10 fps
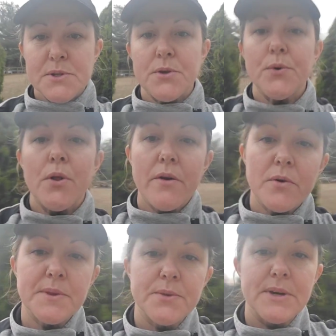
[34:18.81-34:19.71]
Yep, so the
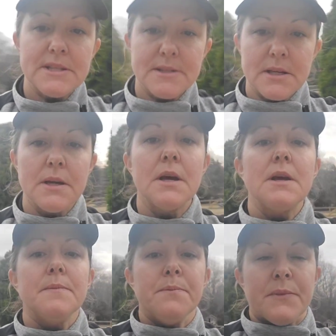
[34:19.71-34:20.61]
rollover with the wrists.
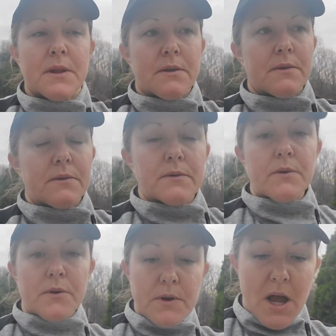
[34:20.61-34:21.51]

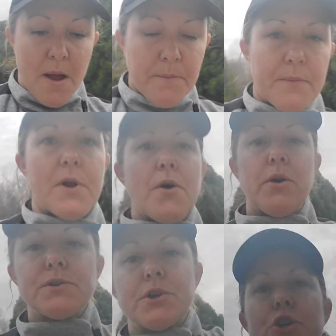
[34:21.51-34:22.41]

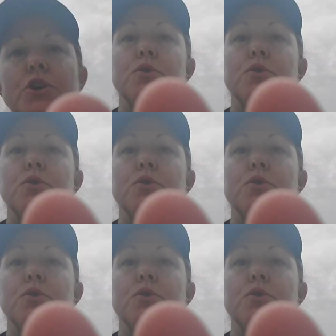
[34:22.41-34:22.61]
Young girls are